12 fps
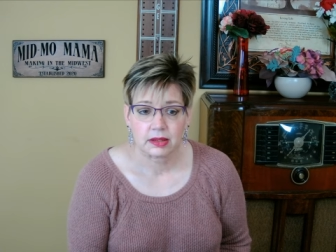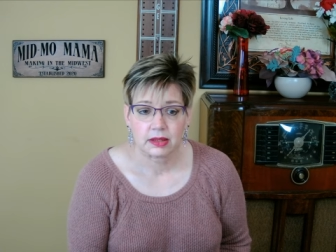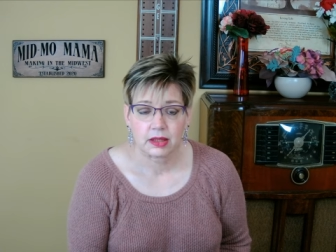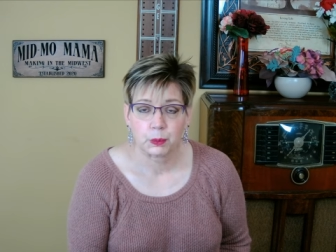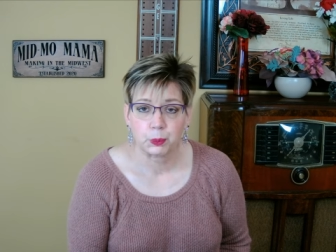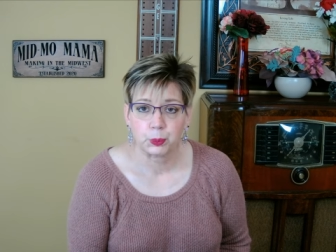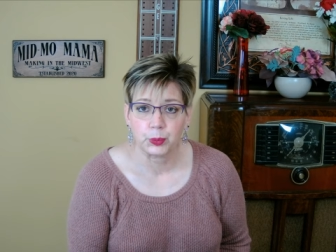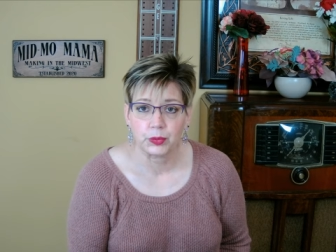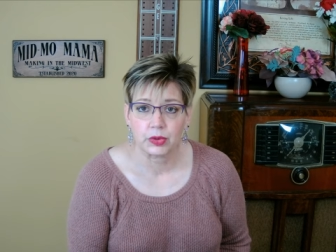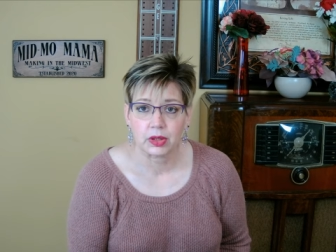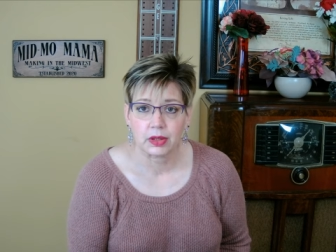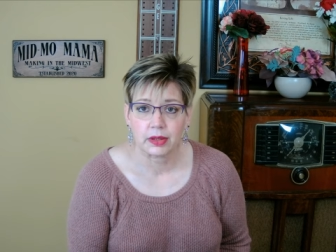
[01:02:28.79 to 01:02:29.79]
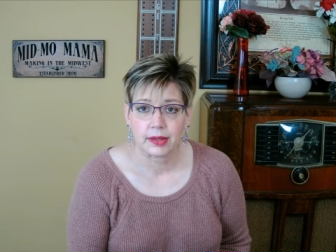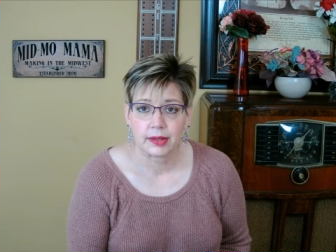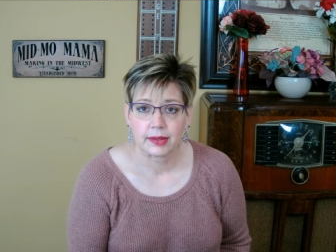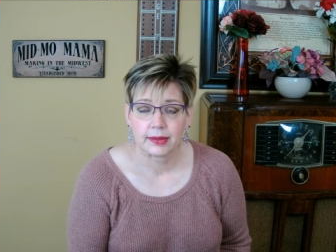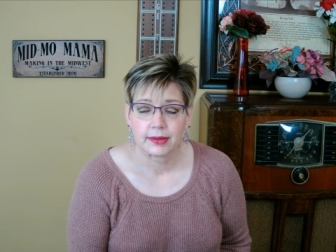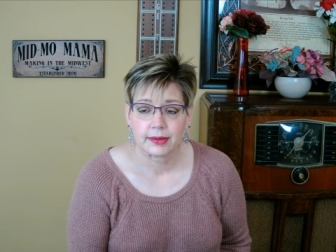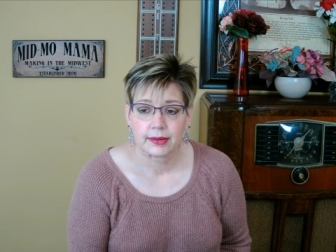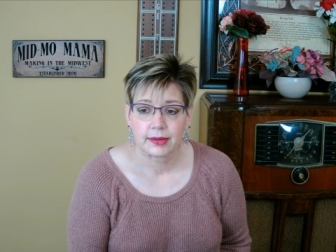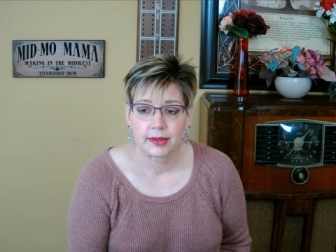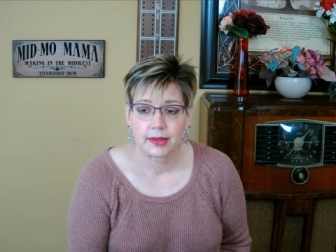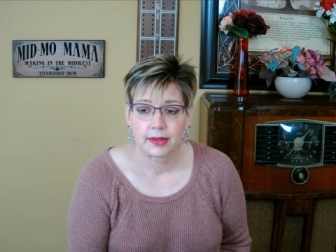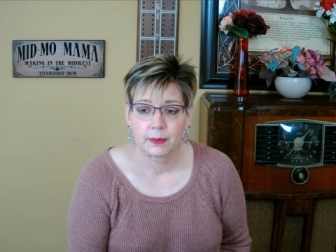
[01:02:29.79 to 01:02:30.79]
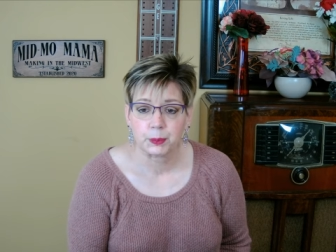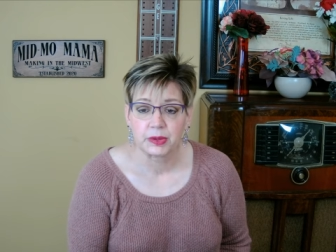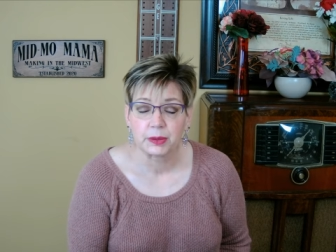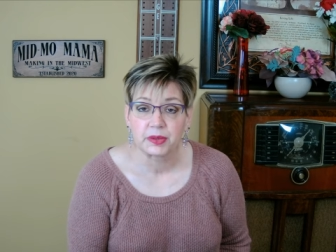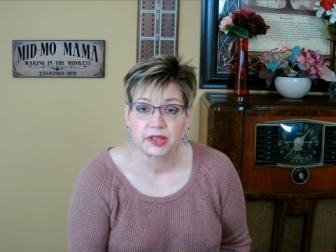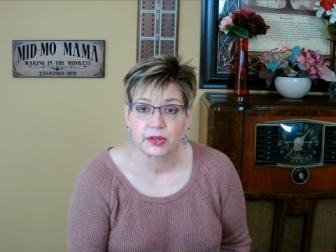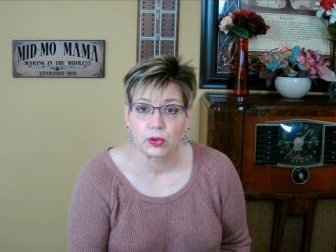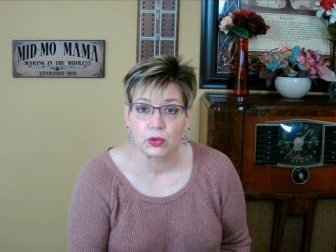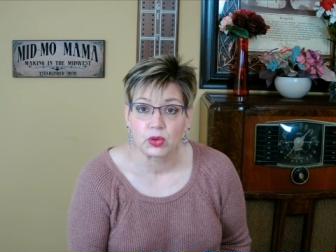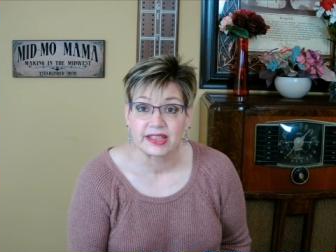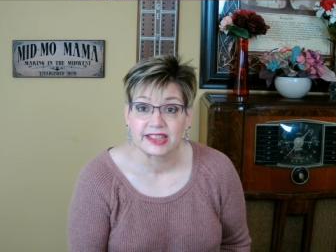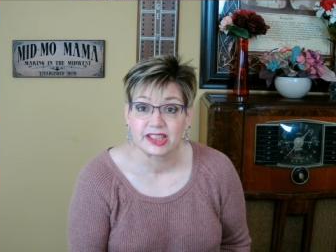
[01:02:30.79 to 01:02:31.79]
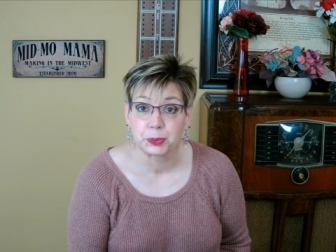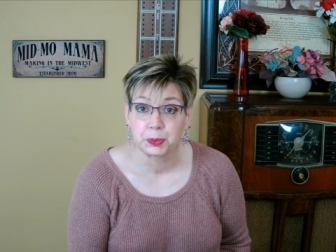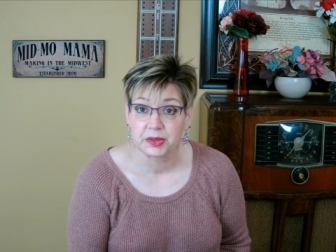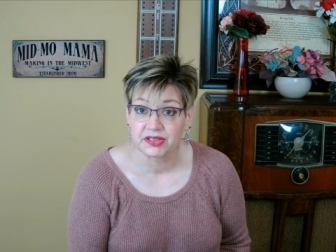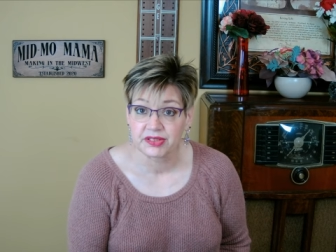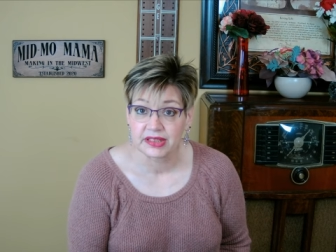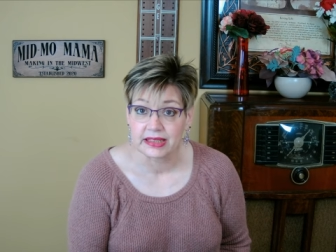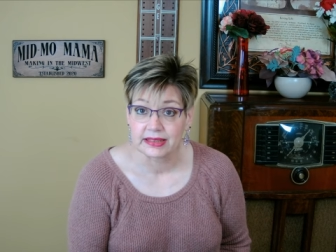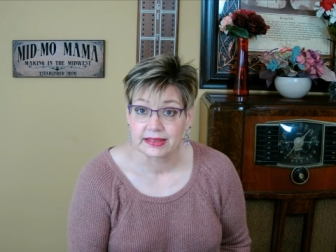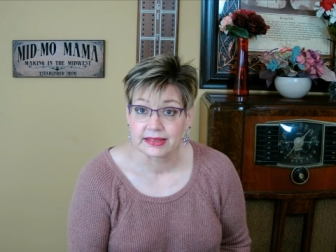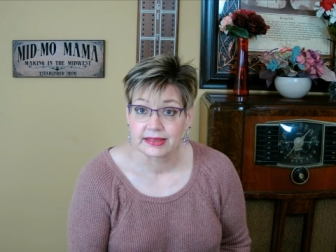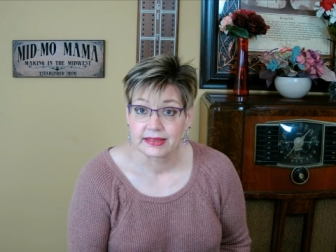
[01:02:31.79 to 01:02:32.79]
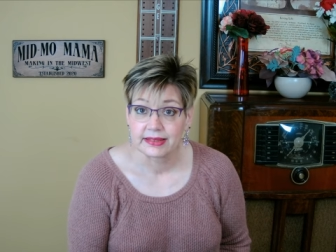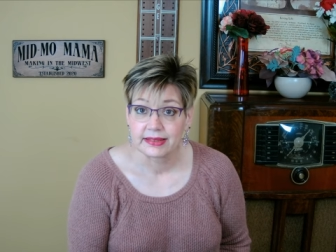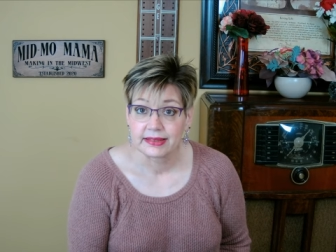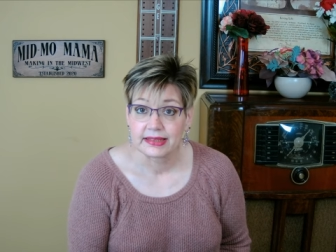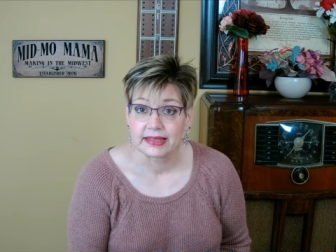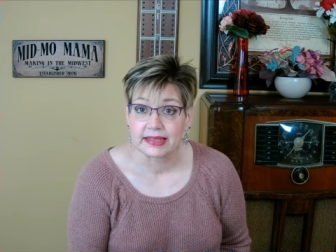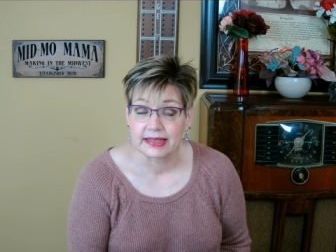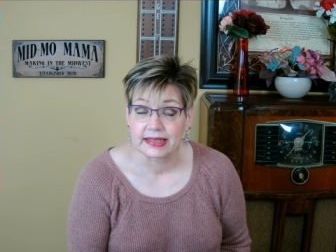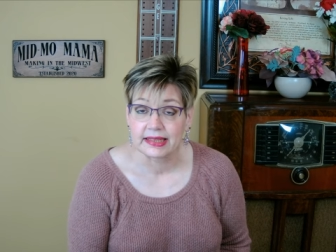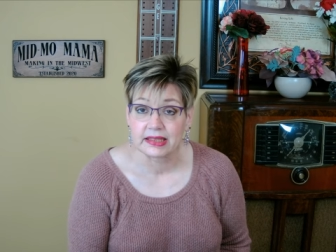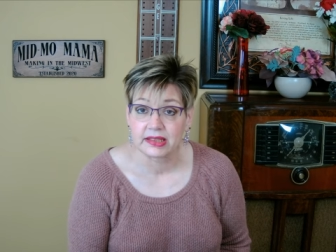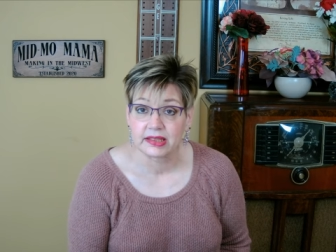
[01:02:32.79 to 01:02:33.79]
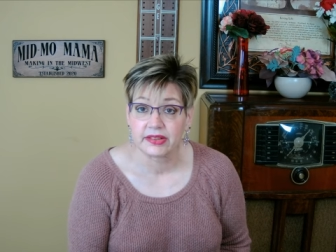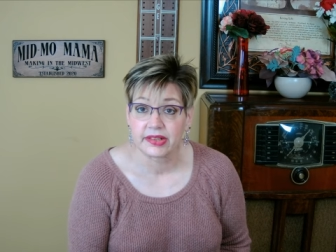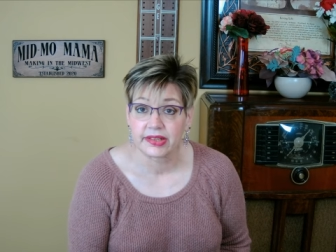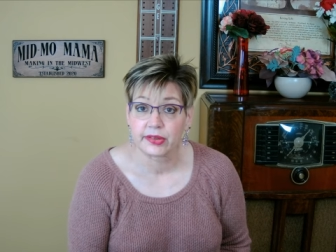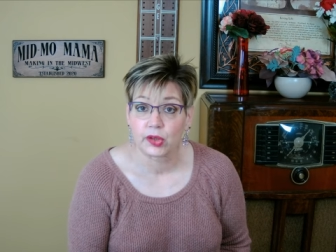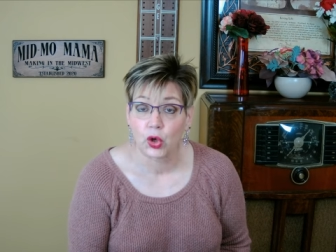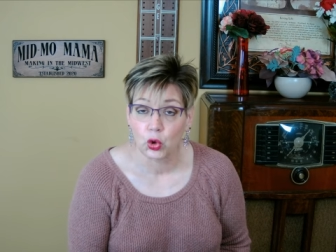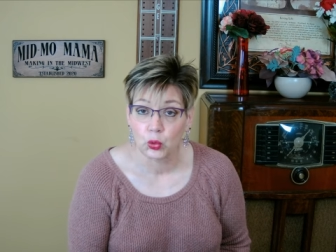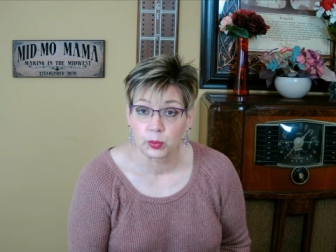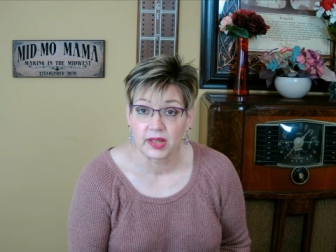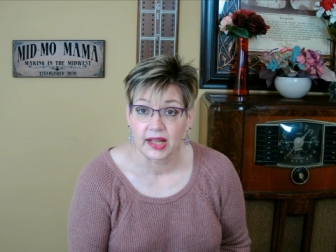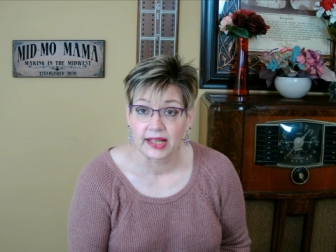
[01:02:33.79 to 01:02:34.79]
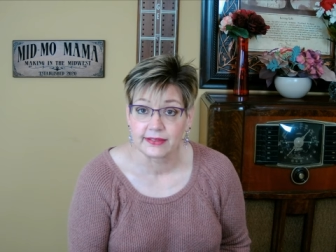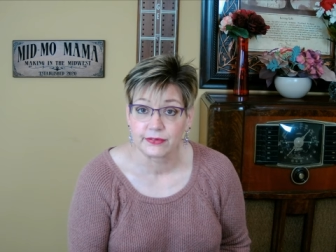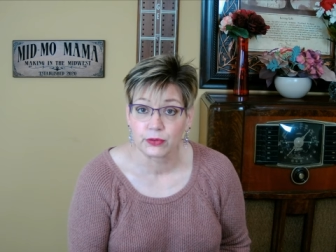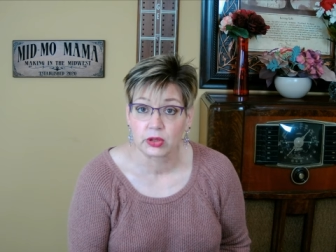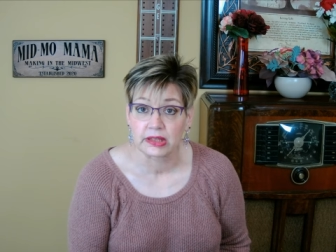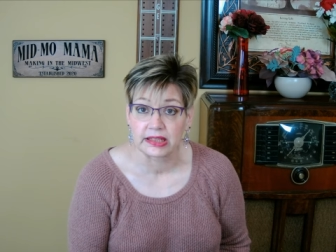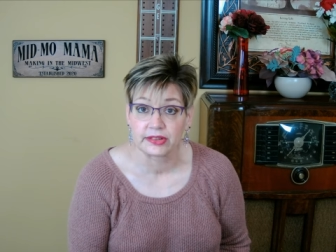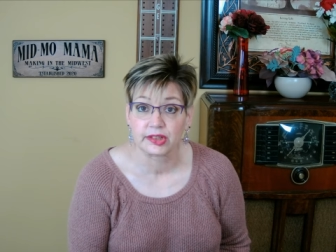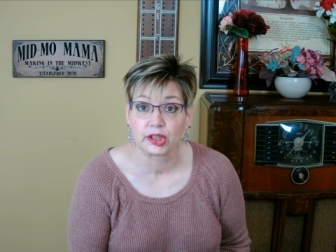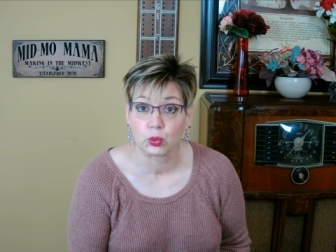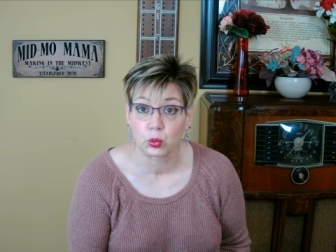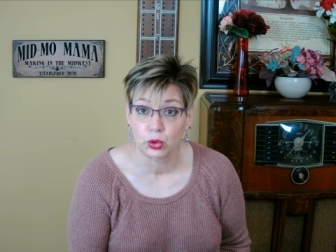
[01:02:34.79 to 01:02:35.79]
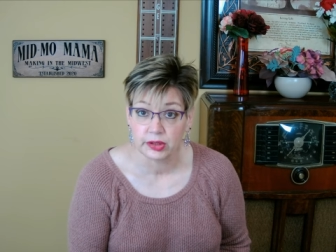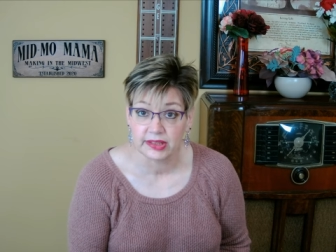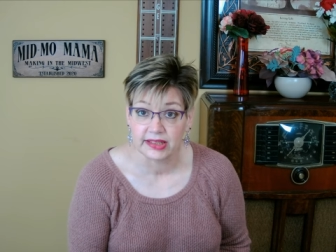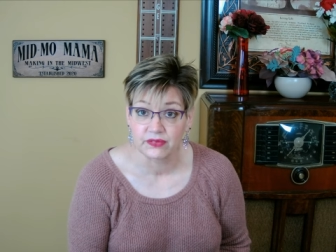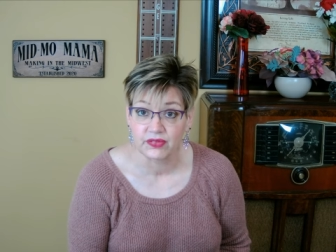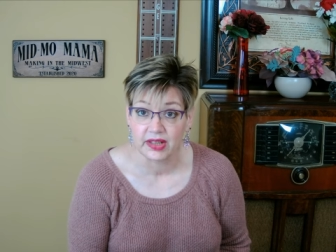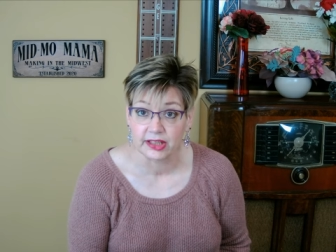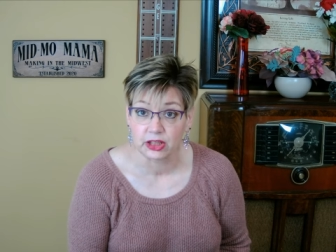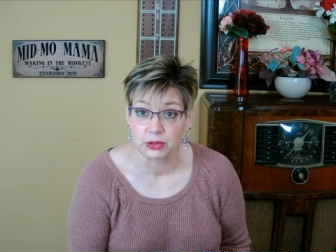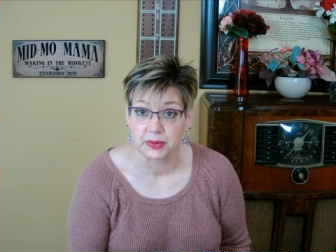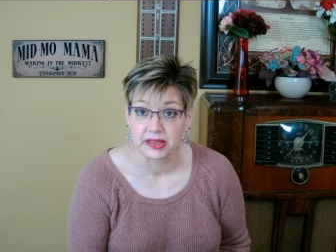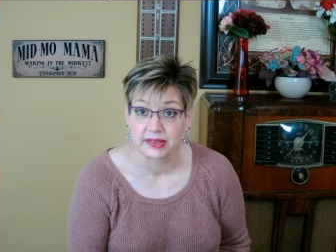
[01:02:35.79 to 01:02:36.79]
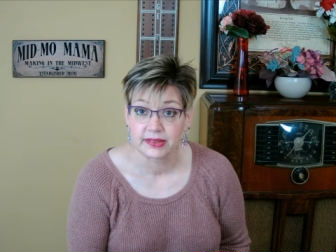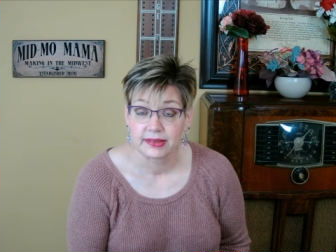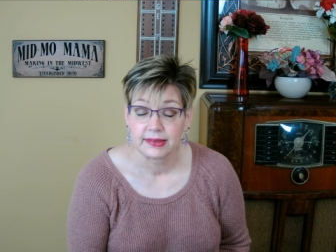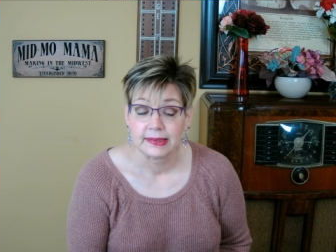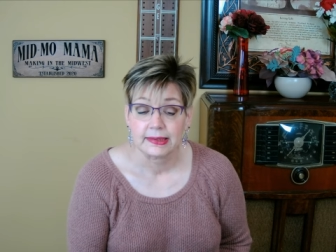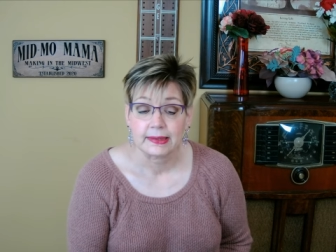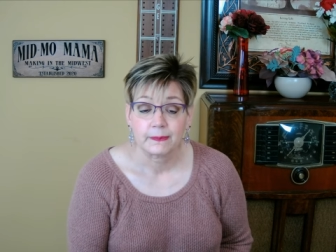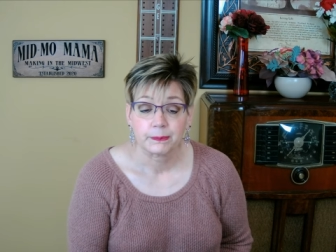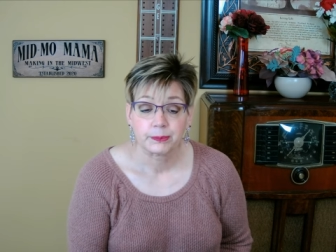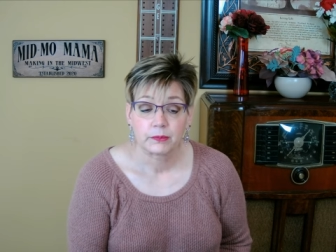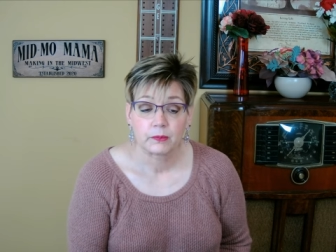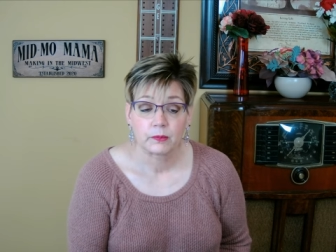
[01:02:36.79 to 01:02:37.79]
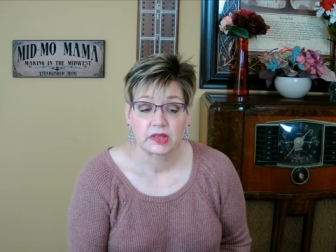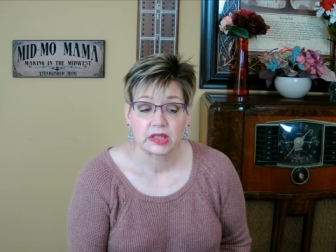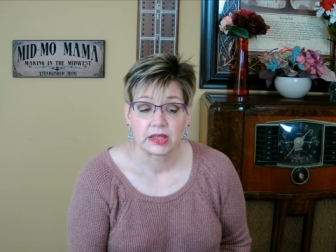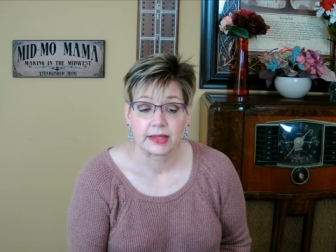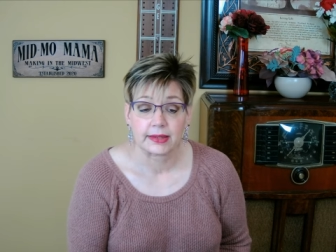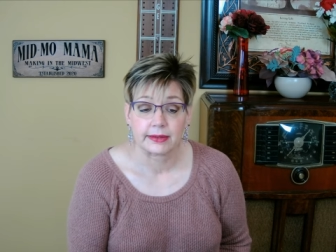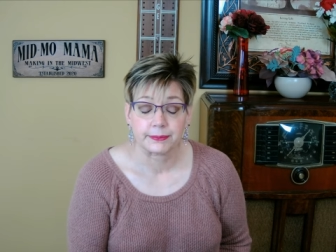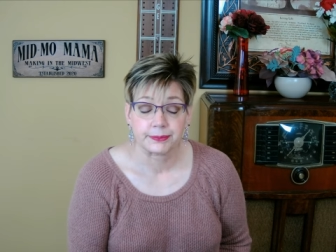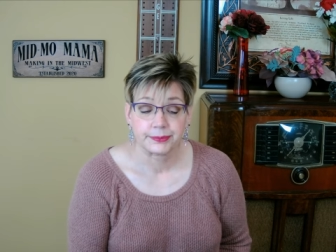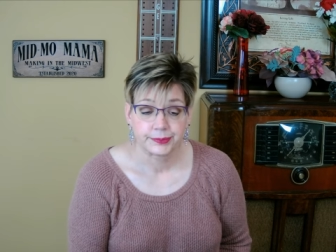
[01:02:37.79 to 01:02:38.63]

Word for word: a, a, a biblical experience in their home life or in their work environment. Um,